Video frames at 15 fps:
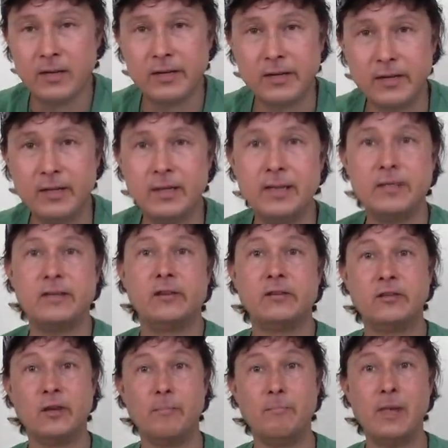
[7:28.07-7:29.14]
to eat
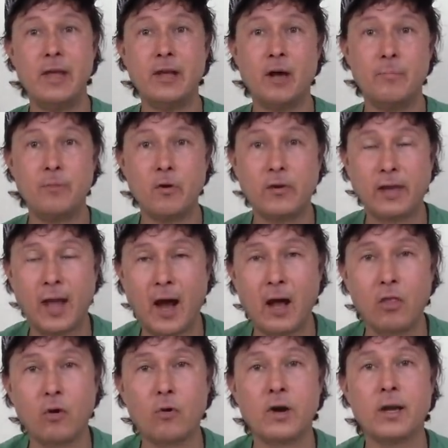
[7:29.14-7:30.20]
to make up your
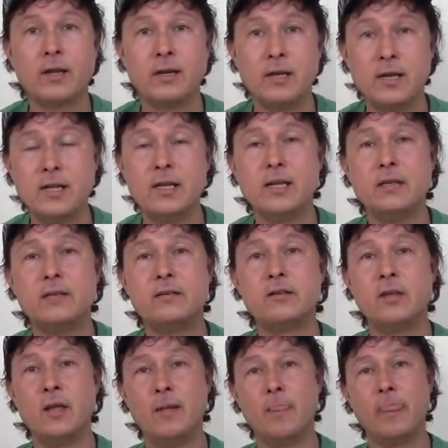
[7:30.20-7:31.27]
caloric
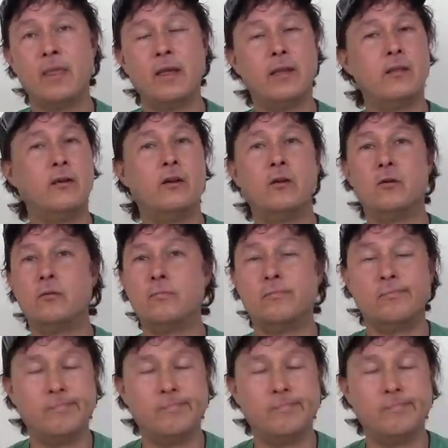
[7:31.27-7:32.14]
needs. And you know,